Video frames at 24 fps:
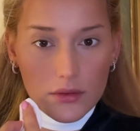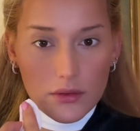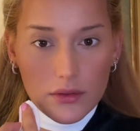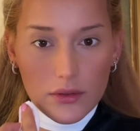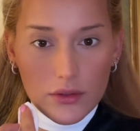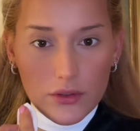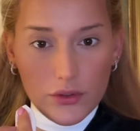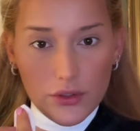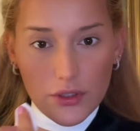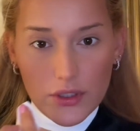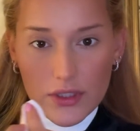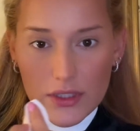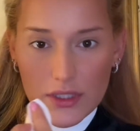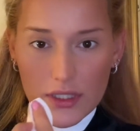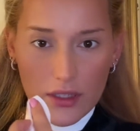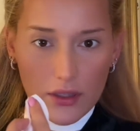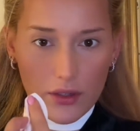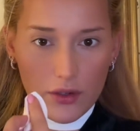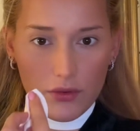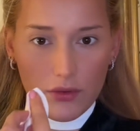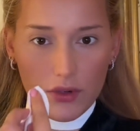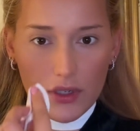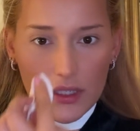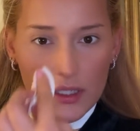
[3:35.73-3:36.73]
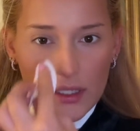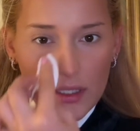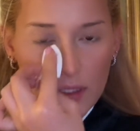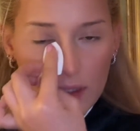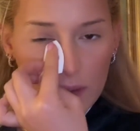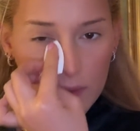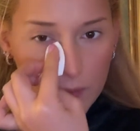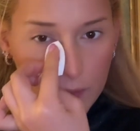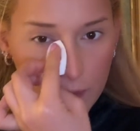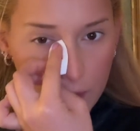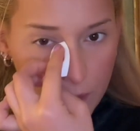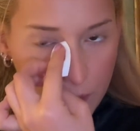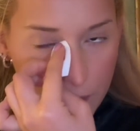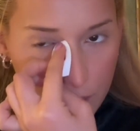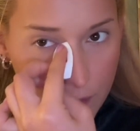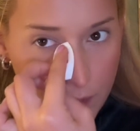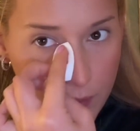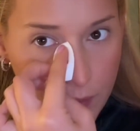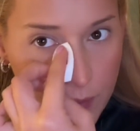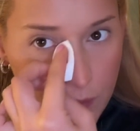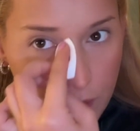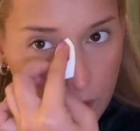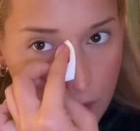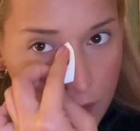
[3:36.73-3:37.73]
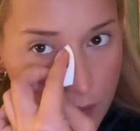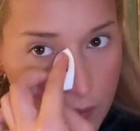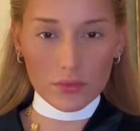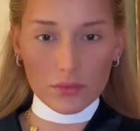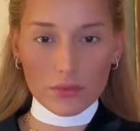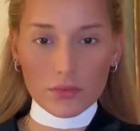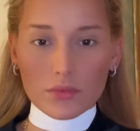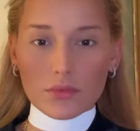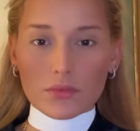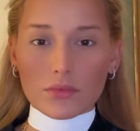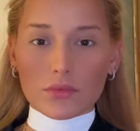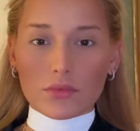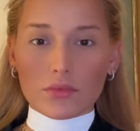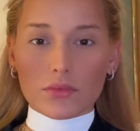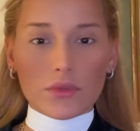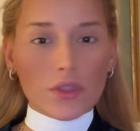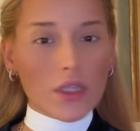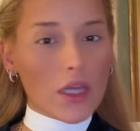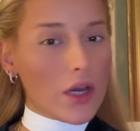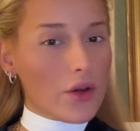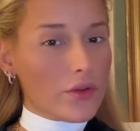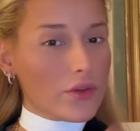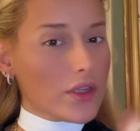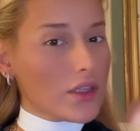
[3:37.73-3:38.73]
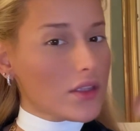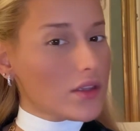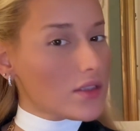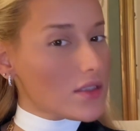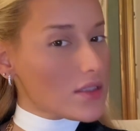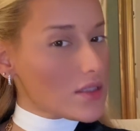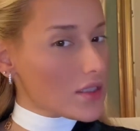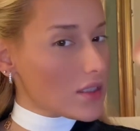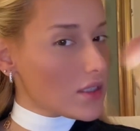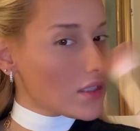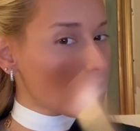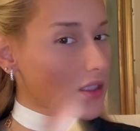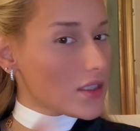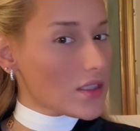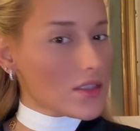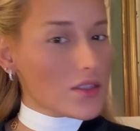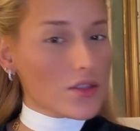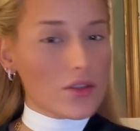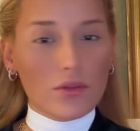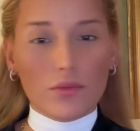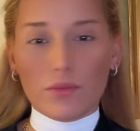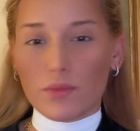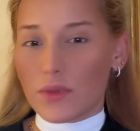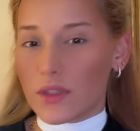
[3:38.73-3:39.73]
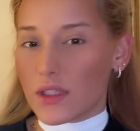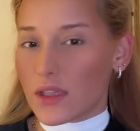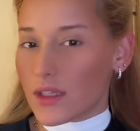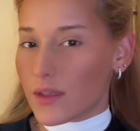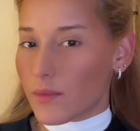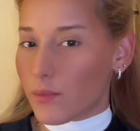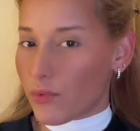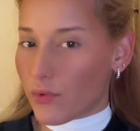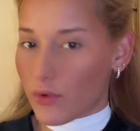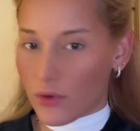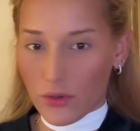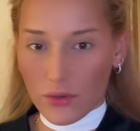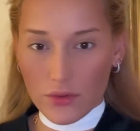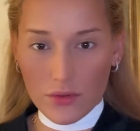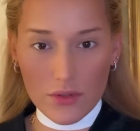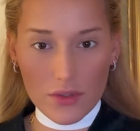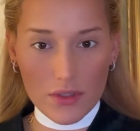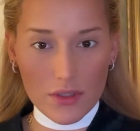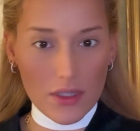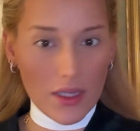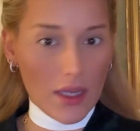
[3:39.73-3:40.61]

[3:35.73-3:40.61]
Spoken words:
You can tell already. Now that the skin is completely bronzed